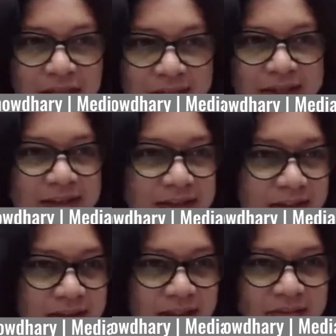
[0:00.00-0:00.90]
in
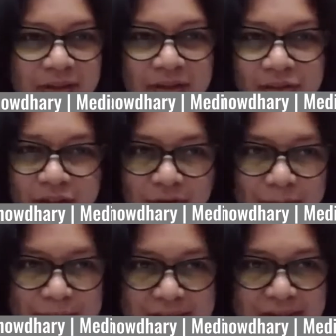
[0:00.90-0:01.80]
India and we are talking of
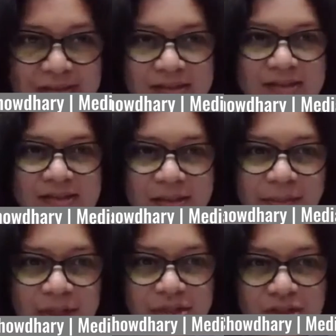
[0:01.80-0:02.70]
press releases
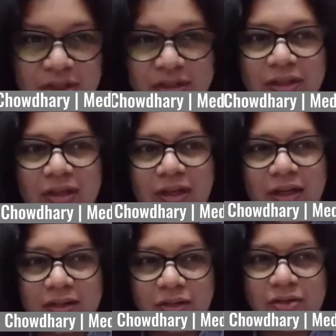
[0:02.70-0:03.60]
dissemination
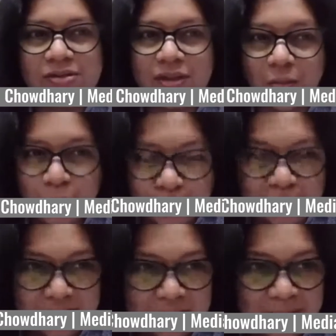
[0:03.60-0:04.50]
across the world.